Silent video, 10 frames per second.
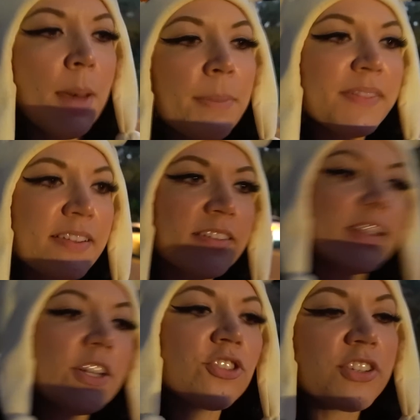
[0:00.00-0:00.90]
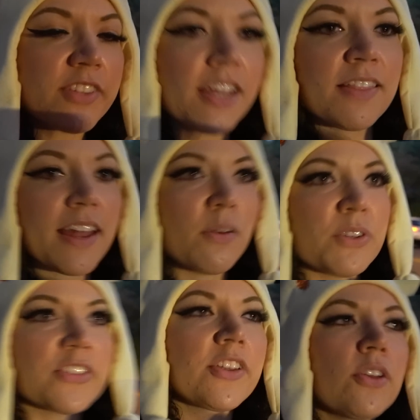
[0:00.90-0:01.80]
But this is interesting that it
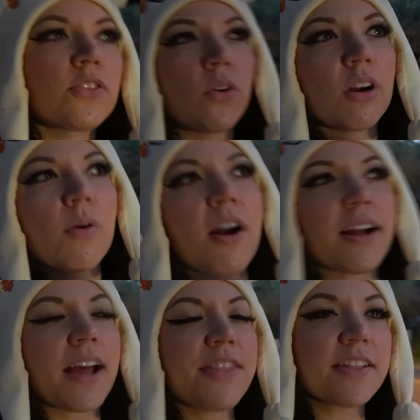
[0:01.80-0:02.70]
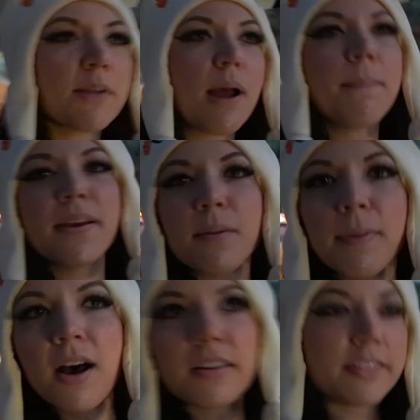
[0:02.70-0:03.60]
was still Zoroark. I think there might be a
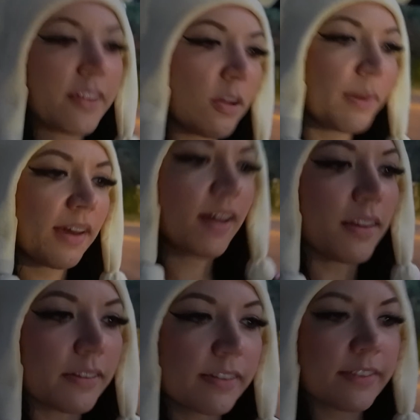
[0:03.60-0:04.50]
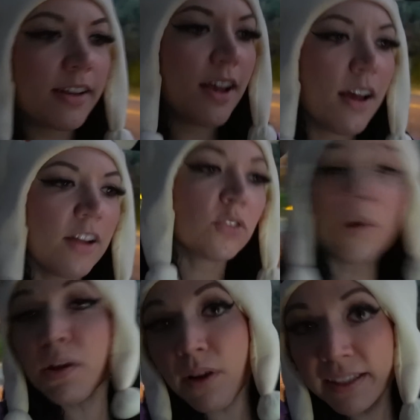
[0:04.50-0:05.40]
bug still because
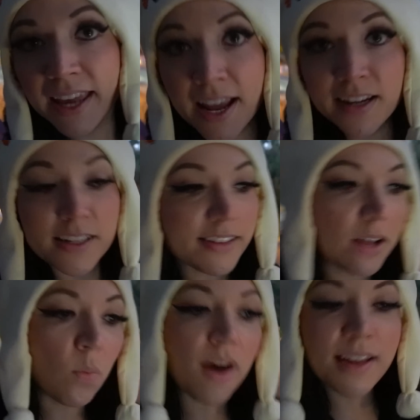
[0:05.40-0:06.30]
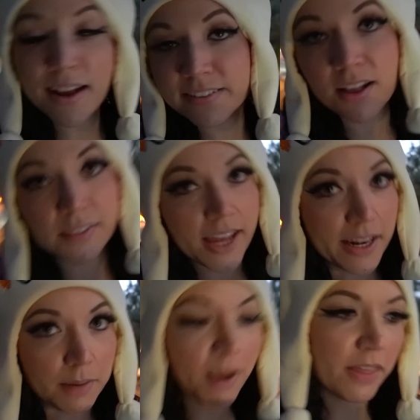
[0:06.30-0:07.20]
21 candies and 1 XL
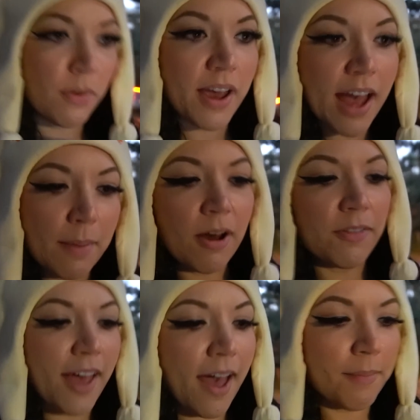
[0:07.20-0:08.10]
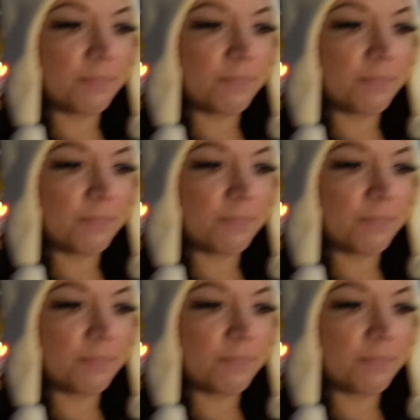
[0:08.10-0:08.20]
candy, by the way. How about that?